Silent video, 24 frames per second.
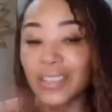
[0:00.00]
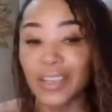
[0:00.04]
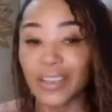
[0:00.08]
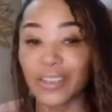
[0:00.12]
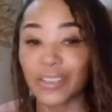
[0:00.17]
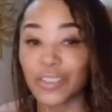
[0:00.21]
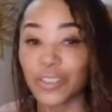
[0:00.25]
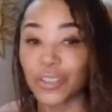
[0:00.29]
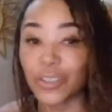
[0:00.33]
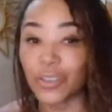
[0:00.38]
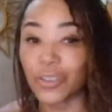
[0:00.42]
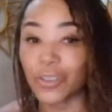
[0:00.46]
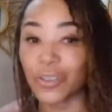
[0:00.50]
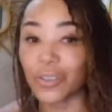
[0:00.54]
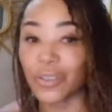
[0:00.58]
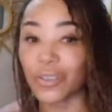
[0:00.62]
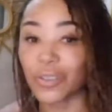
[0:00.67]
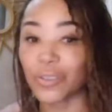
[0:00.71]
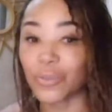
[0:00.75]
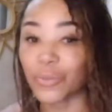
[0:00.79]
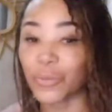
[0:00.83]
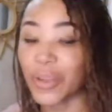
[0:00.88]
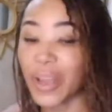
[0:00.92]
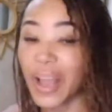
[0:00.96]
change
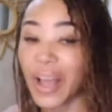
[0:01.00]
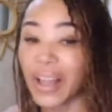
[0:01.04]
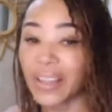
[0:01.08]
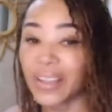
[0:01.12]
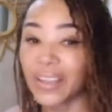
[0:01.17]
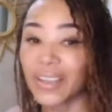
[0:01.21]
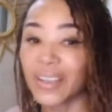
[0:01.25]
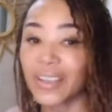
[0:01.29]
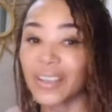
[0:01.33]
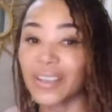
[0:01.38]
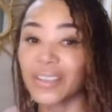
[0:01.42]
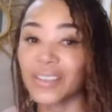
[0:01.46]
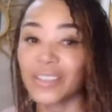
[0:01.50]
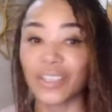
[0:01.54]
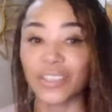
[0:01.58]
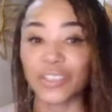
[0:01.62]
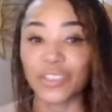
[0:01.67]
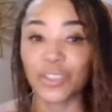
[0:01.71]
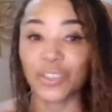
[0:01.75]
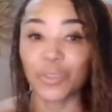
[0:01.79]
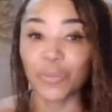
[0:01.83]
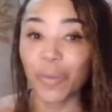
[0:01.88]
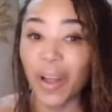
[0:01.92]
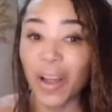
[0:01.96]
your reality,
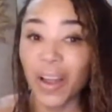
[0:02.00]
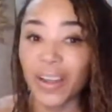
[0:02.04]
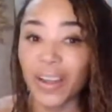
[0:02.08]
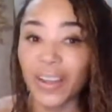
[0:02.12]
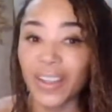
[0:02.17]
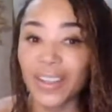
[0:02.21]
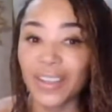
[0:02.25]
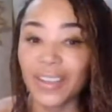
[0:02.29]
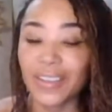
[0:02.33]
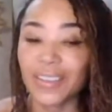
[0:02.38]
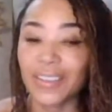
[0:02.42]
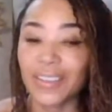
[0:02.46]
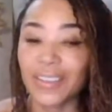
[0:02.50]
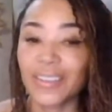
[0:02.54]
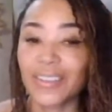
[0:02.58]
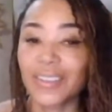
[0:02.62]
change your body.